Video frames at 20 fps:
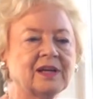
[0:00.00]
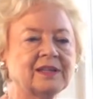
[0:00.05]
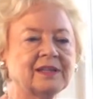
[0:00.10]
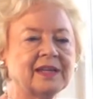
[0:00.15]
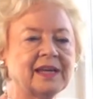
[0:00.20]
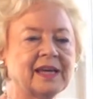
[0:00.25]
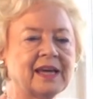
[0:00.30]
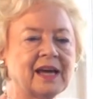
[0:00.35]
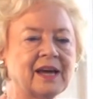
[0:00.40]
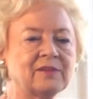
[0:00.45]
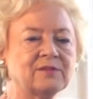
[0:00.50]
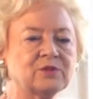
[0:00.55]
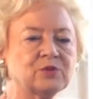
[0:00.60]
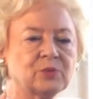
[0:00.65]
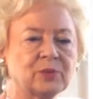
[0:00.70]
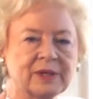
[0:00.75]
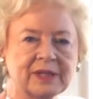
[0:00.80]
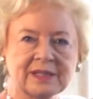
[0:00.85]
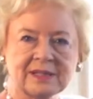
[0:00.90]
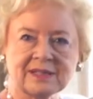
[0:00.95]
they have
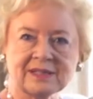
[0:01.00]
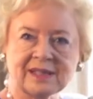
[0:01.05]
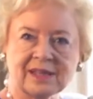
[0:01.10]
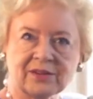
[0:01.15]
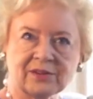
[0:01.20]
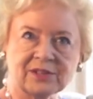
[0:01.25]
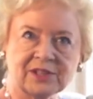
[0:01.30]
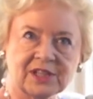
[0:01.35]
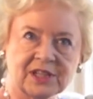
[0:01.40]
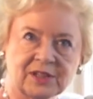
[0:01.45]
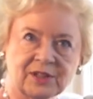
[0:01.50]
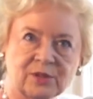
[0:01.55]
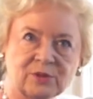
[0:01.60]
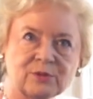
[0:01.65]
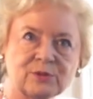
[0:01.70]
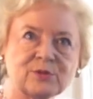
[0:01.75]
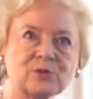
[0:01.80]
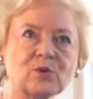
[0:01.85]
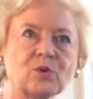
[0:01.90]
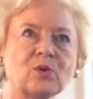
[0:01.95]
twins that are 10
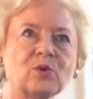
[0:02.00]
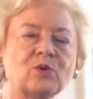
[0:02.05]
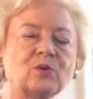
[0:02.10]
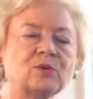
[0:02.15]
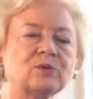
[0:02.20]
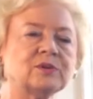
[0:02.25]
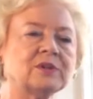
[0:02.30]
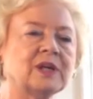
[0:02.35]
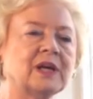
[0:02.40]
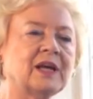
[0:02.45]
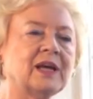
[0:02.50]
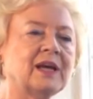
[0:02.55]
years old.